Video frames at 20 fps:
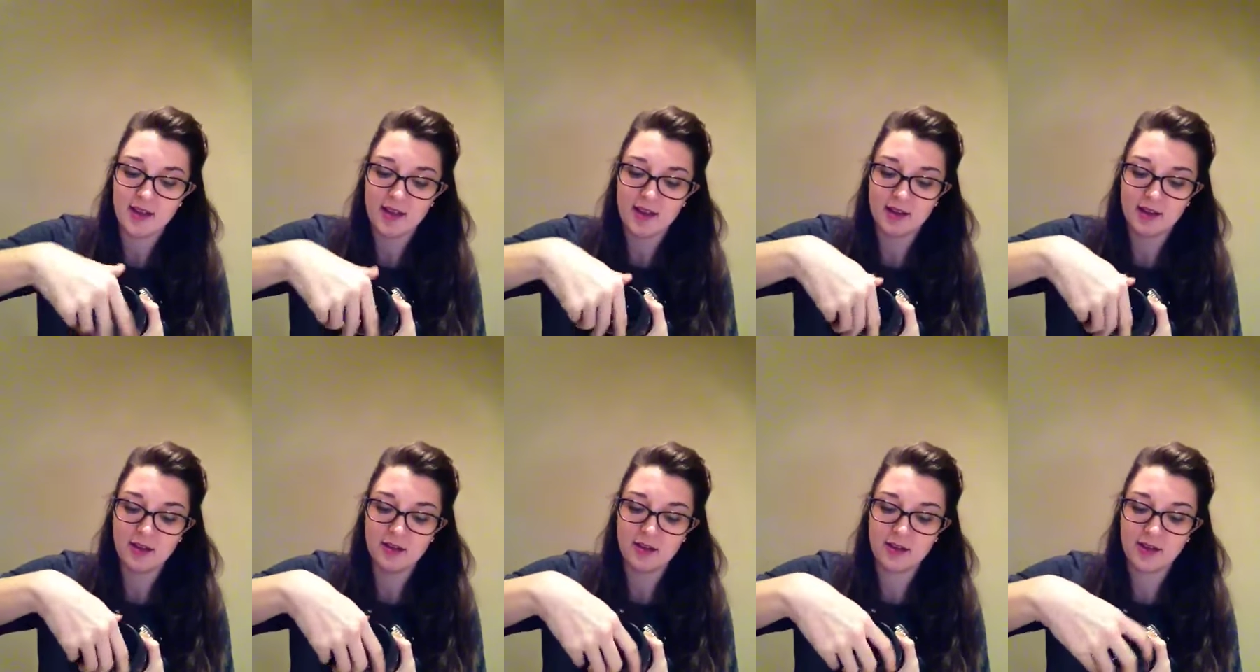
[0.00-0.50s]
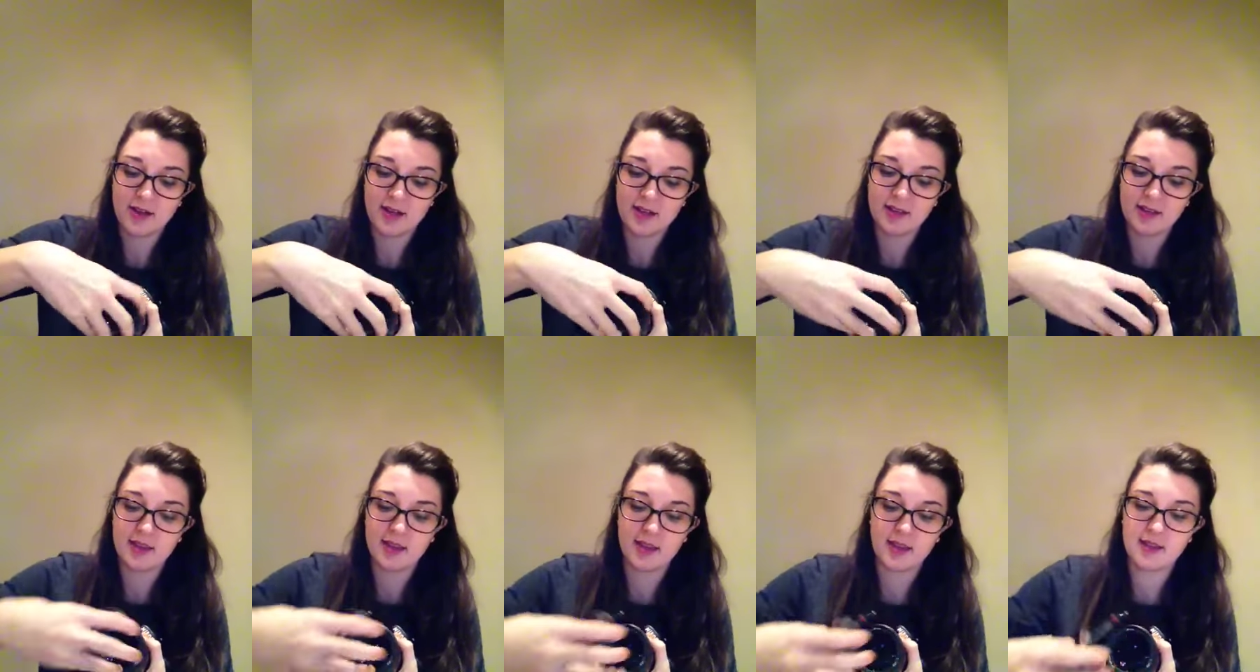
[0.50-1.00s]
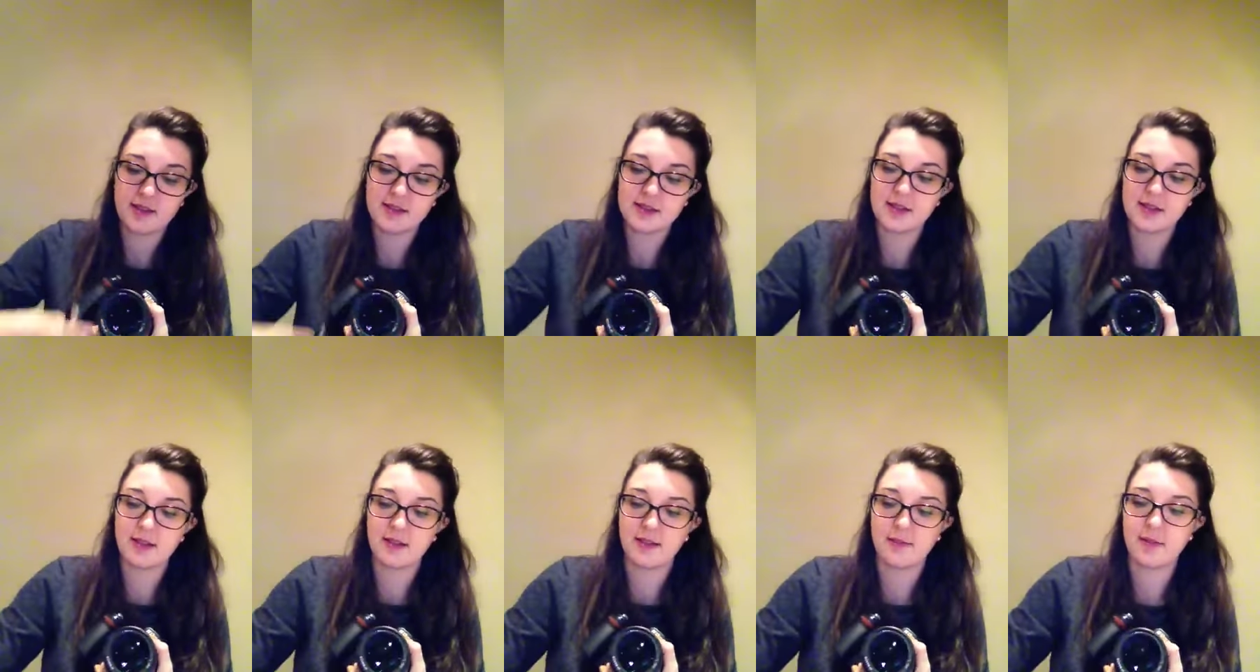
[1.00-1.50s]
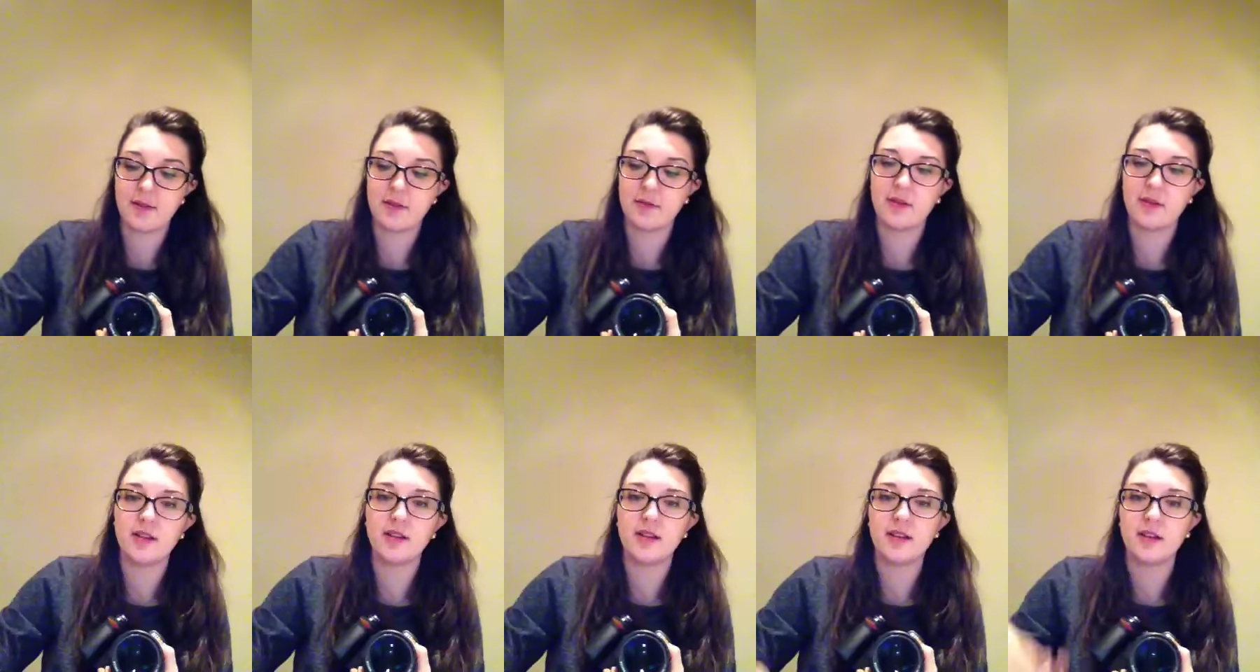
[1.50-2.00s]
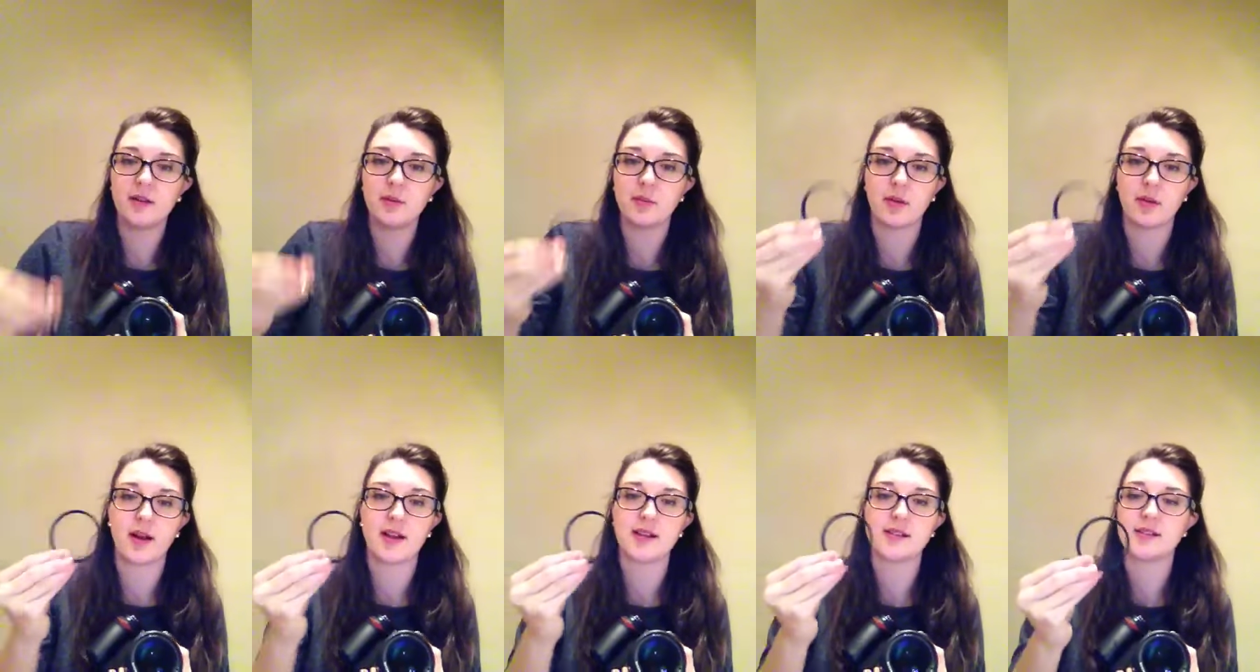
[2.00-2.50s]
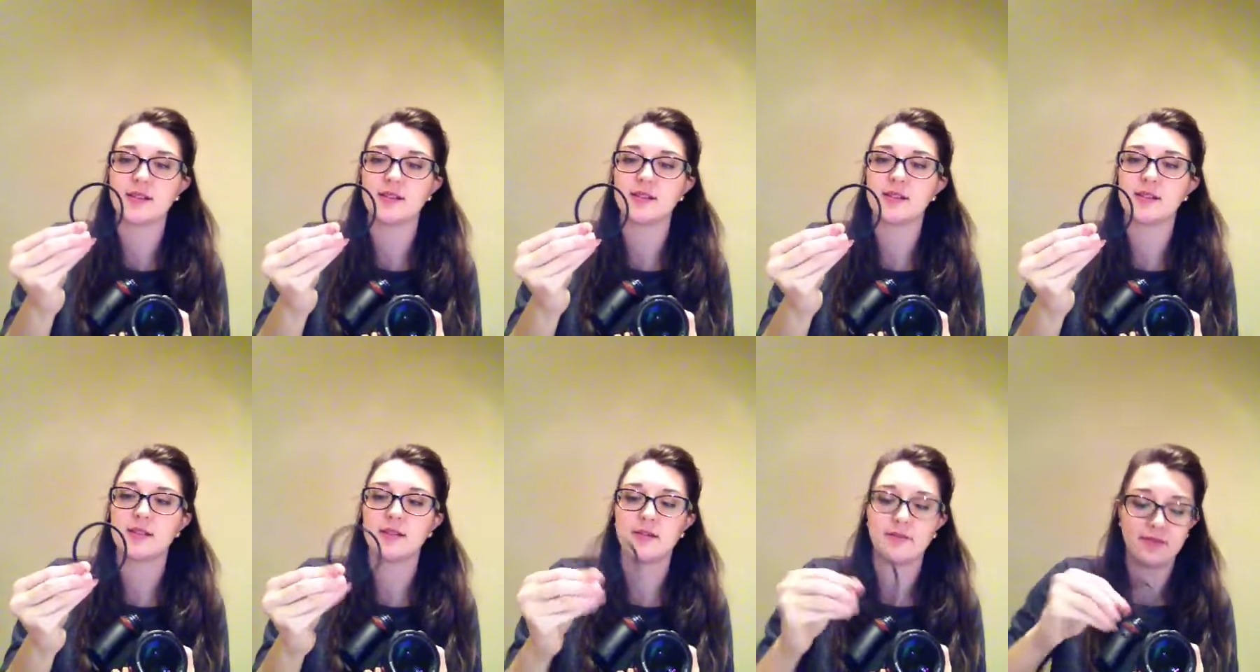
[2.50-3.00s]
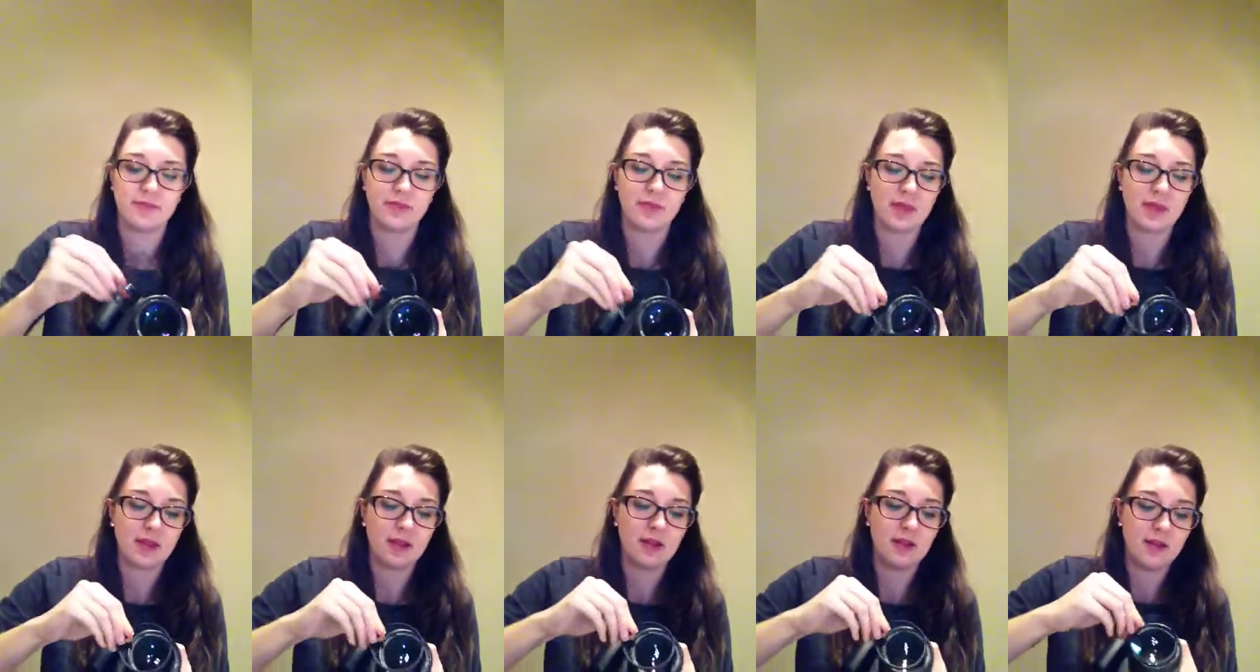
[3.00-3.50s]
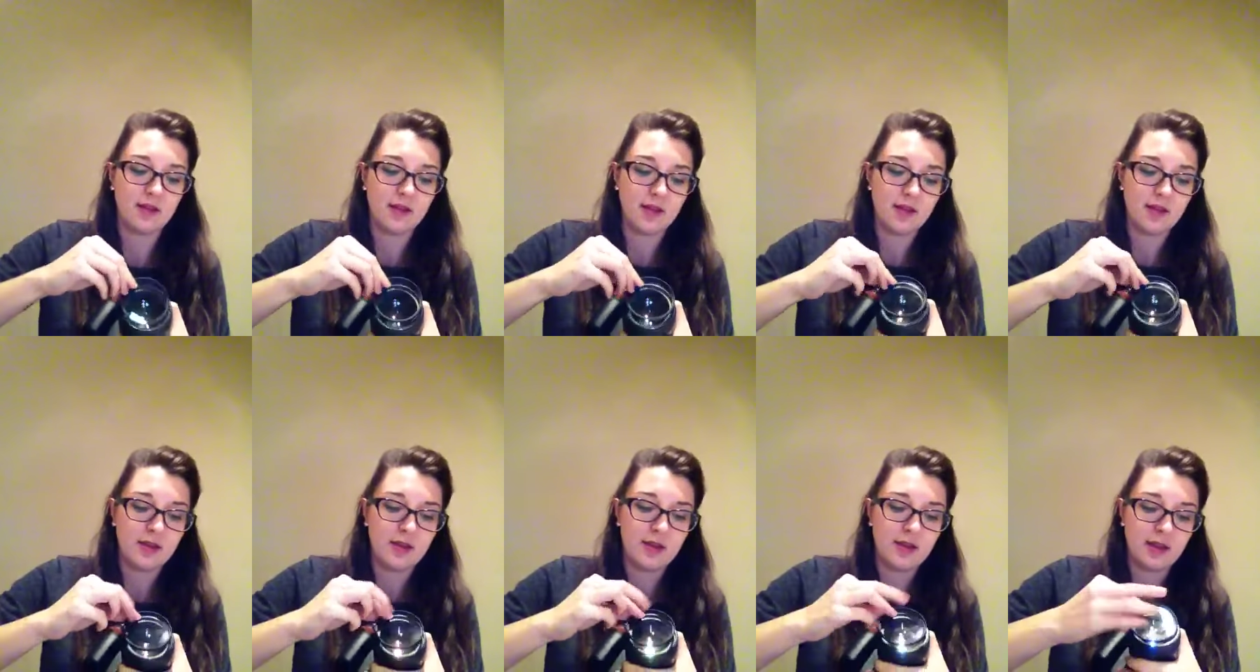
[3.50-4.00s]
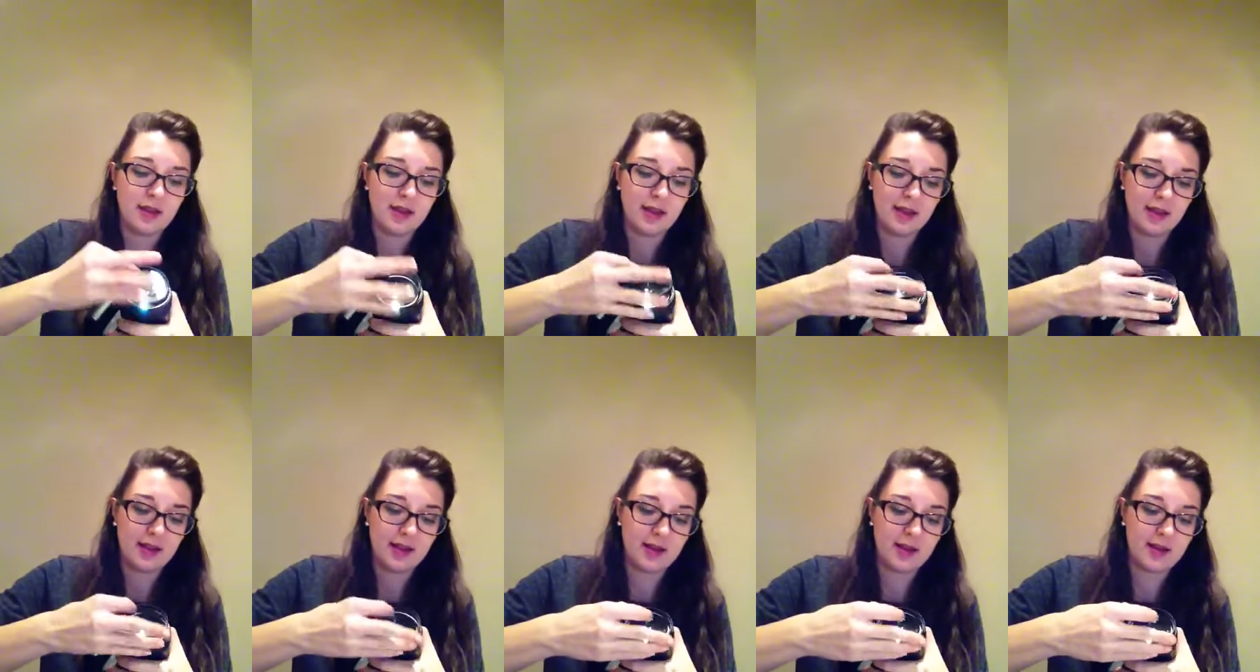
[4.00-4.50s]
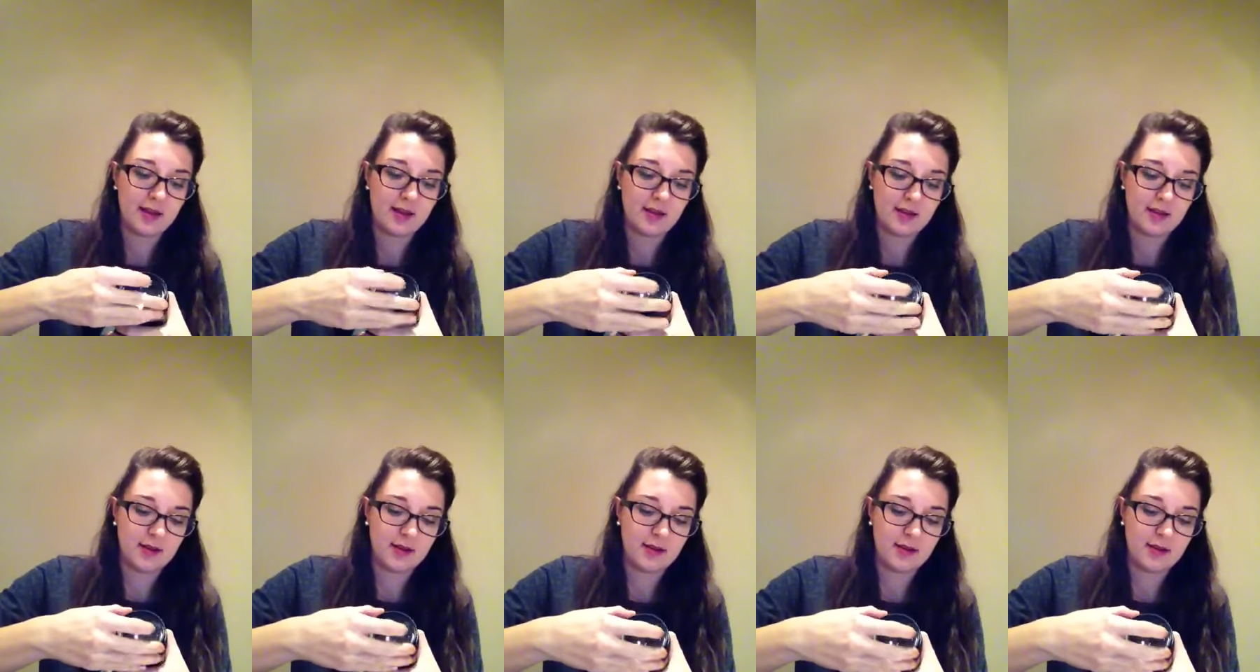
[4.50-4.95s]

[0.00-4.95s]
And you can get these at really good prices, and